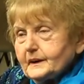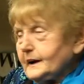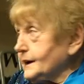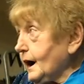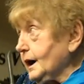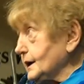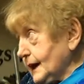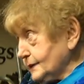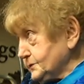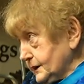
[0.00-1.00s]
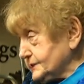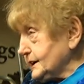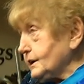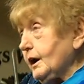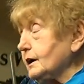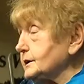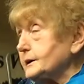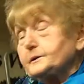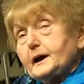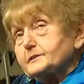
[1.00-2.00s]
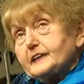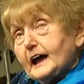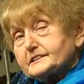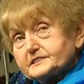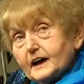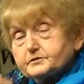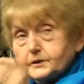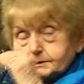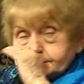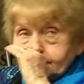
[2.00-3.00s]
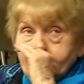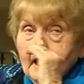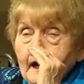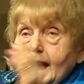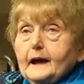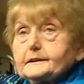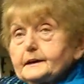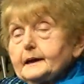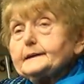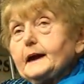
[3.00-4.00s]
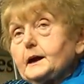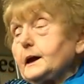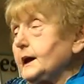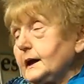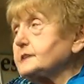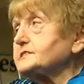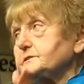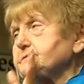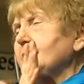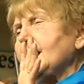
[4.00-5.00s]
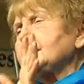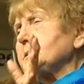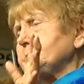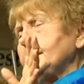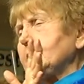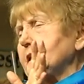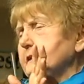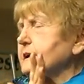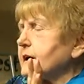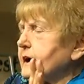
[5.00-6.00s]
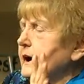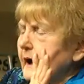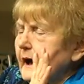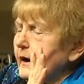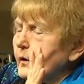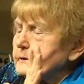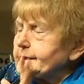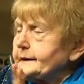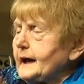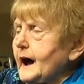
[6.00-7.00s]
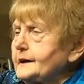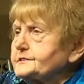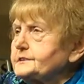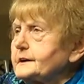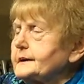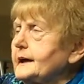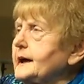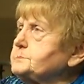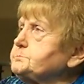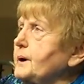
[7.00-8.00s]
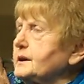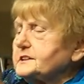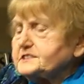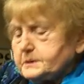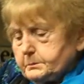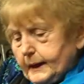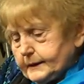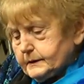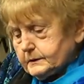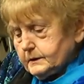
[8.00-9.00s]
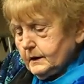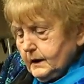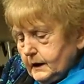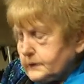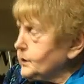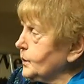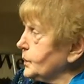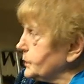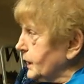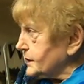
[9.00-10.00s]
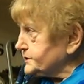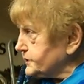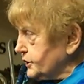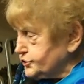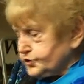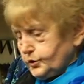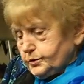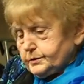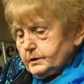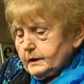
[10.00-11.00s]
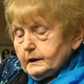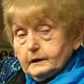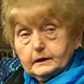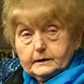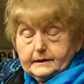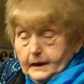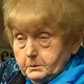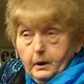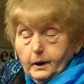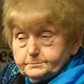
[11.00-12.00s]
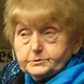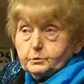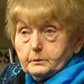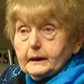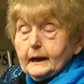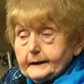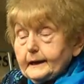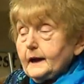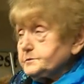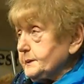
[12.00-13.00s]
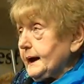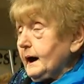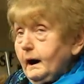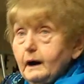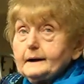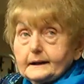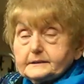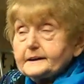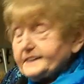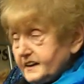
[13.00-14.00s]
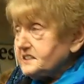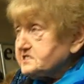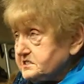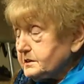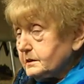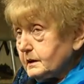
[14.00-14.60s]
in all levels and all endeavors. And he is a very big organizer and policymaker in Holocaust issues. He came up to me and gave me a hug and a kiss,